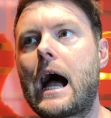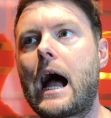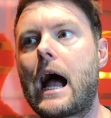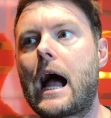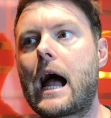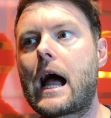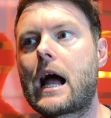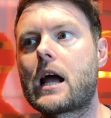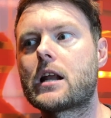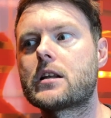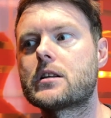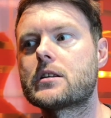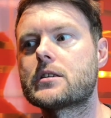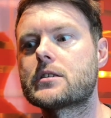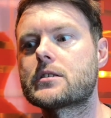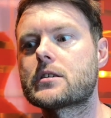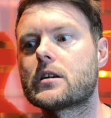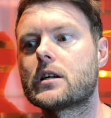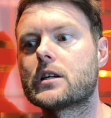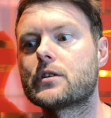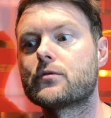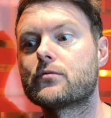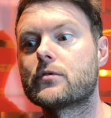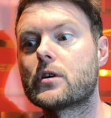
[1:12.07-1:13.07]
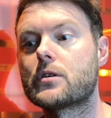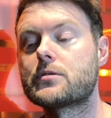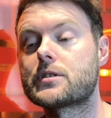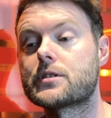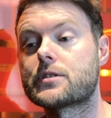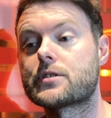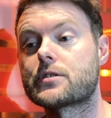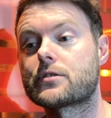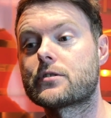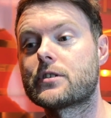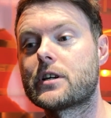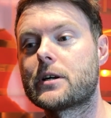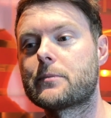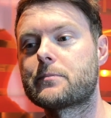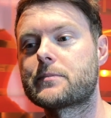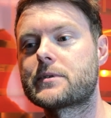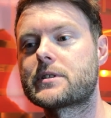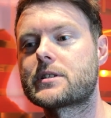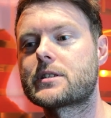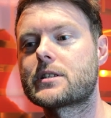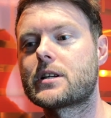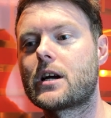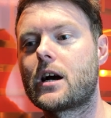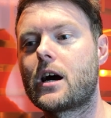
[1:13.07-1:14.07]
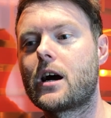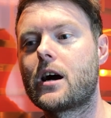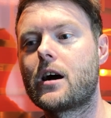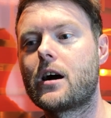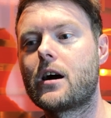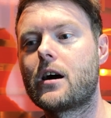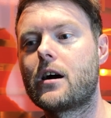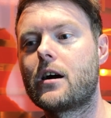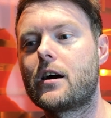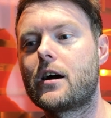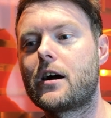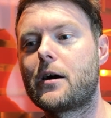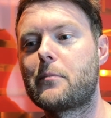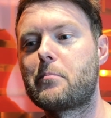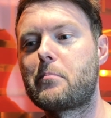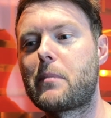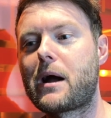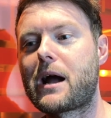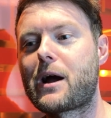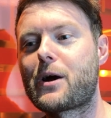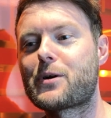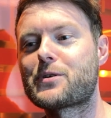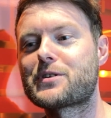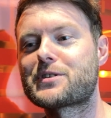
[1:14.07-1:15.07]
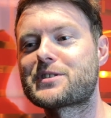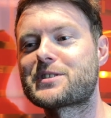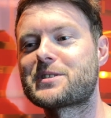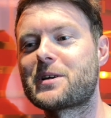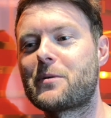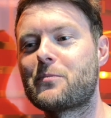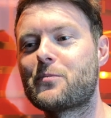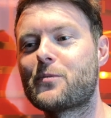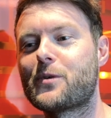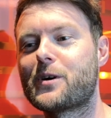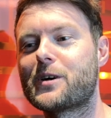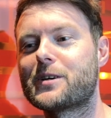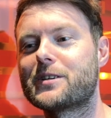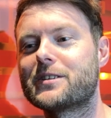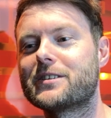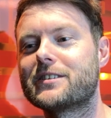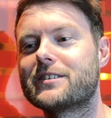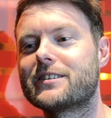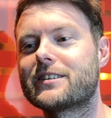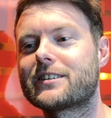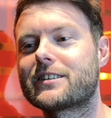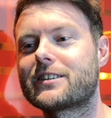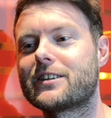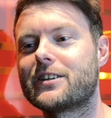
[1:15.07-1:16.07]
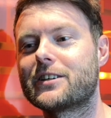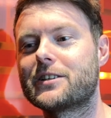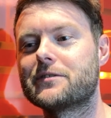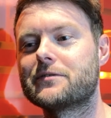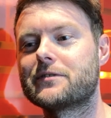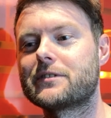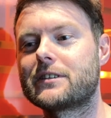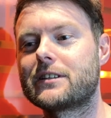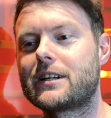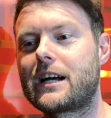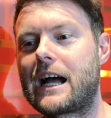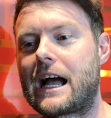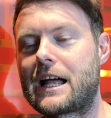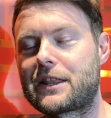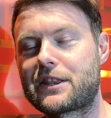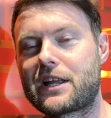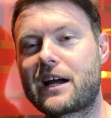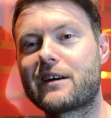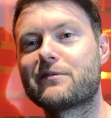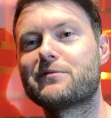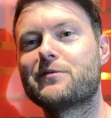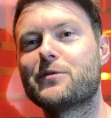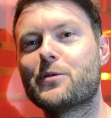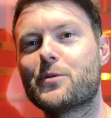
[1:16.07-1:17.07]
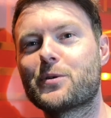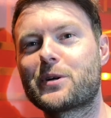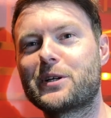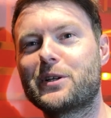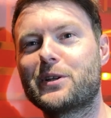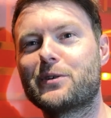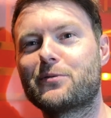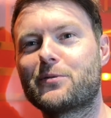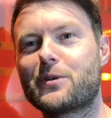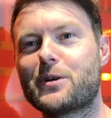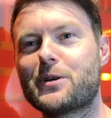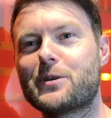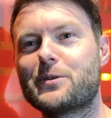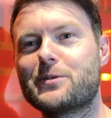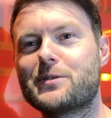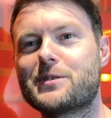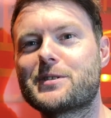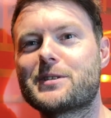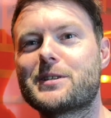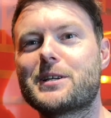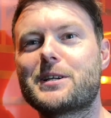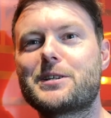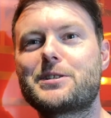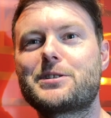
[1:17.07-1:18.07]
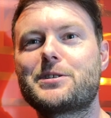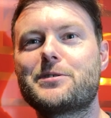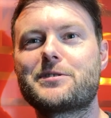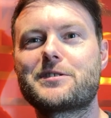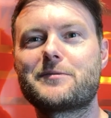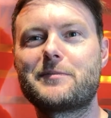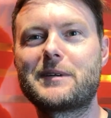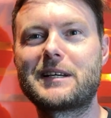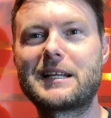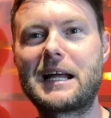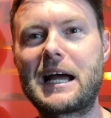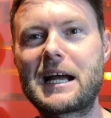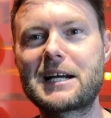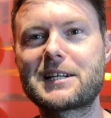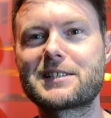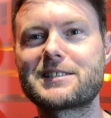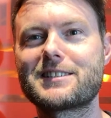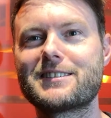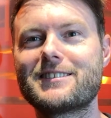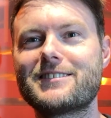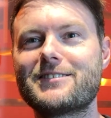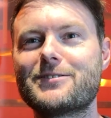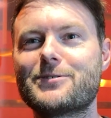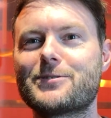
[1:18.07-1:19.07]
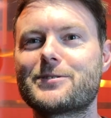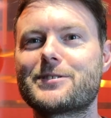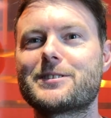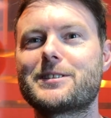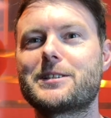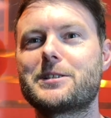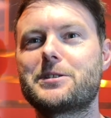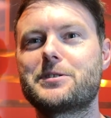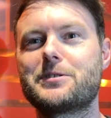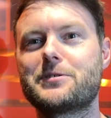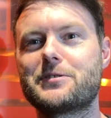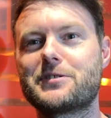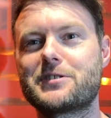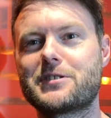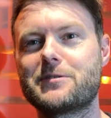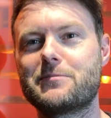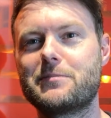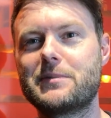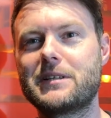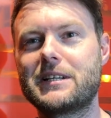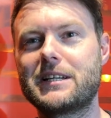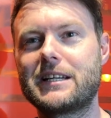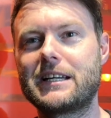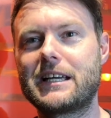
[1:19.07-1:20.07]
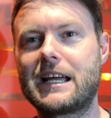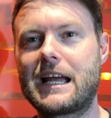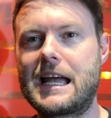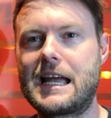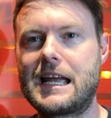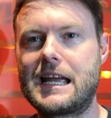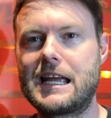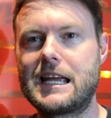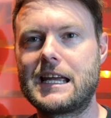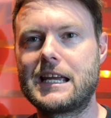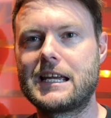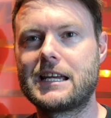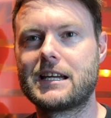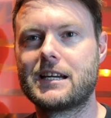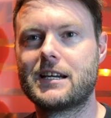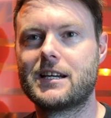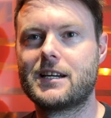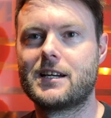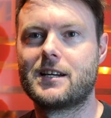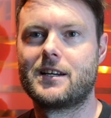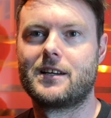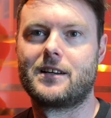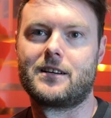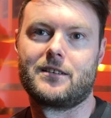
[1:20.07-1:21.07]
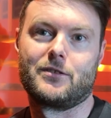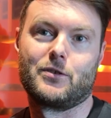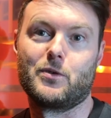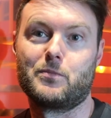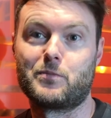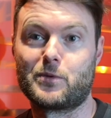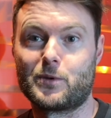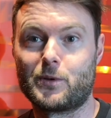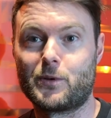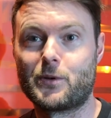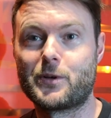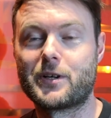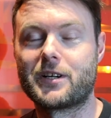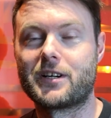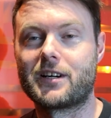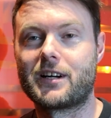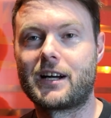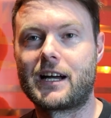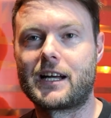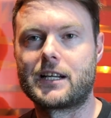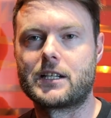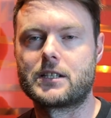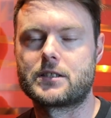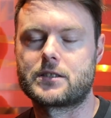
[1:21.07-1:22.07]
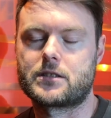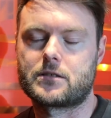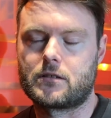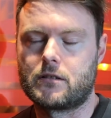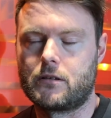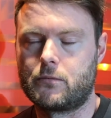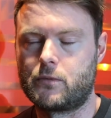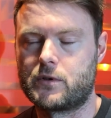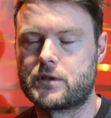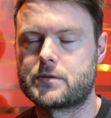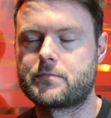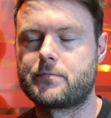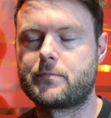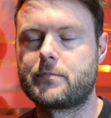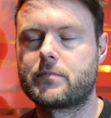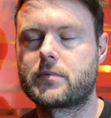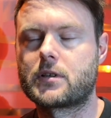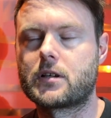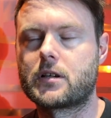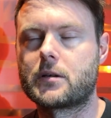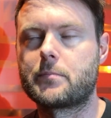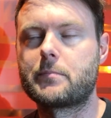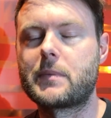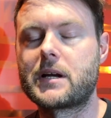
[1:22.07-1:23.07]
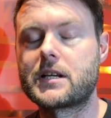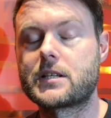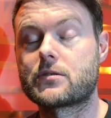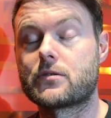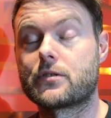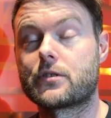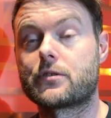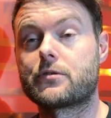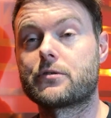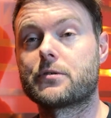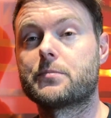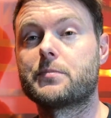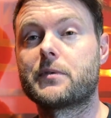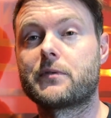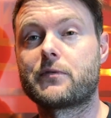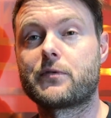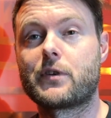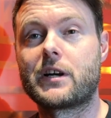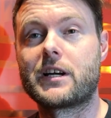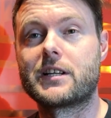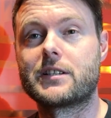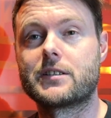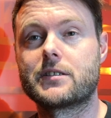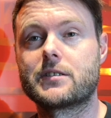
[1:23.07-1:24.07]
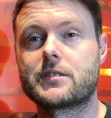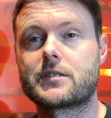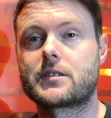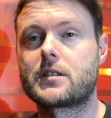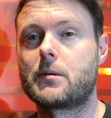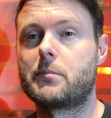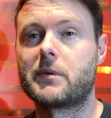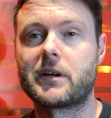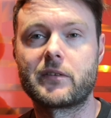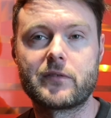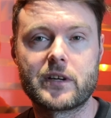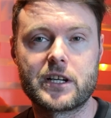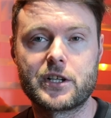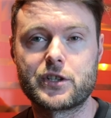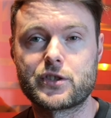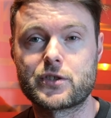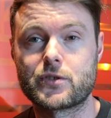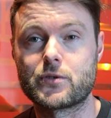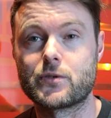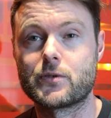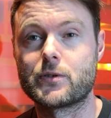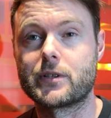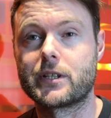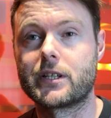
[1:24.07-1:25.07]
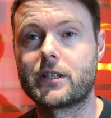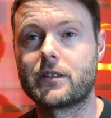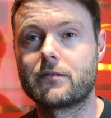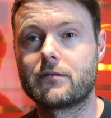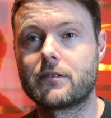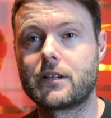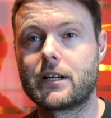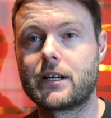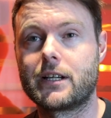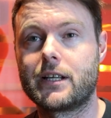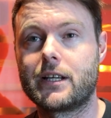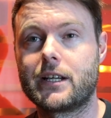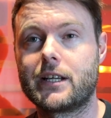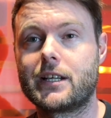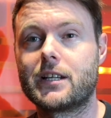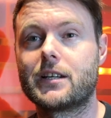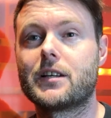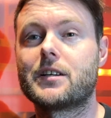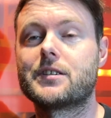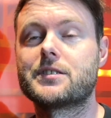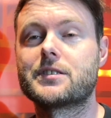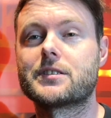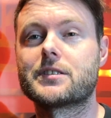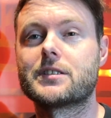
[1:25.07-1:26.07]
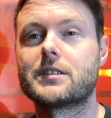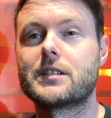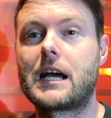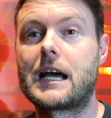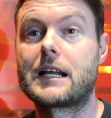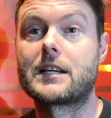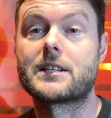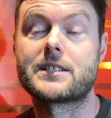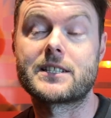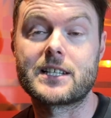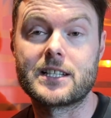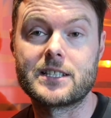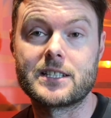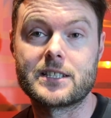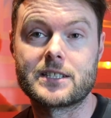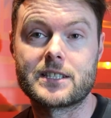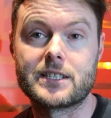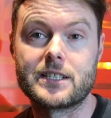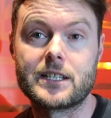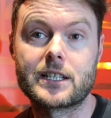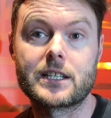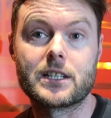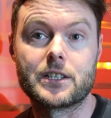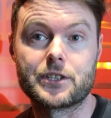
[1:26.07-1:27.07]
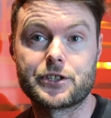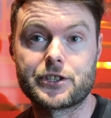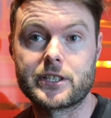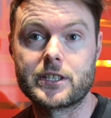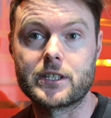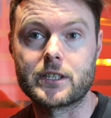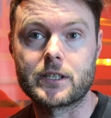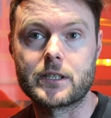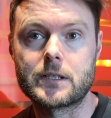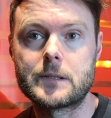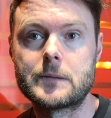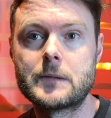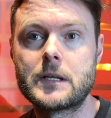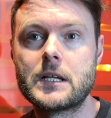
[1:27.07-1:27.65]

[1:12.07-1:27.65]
And I wrote a script about someone kind of at that fork in the road. Do they choose to be an actor, or do they choose to be a corporate lawyer? And it was kind of based on a group of friends, coming of age story in London. And I sent it to Nicola Schindler,